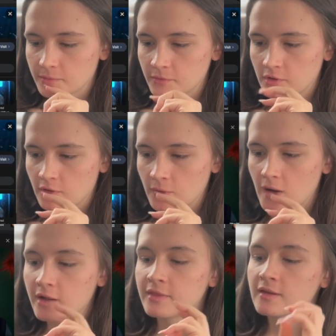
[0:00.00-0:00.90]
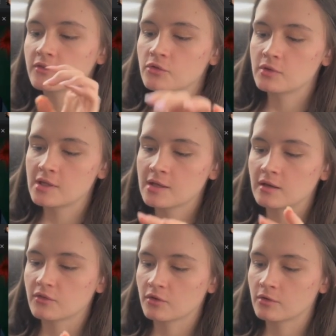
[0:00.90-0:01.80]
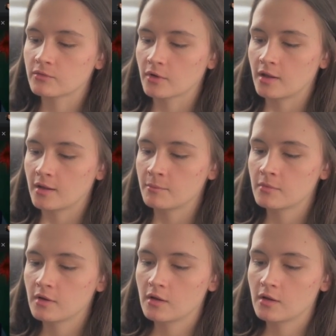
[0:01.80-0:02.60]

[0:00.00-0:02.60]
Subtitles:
you know, I think it's unique and it's good for him.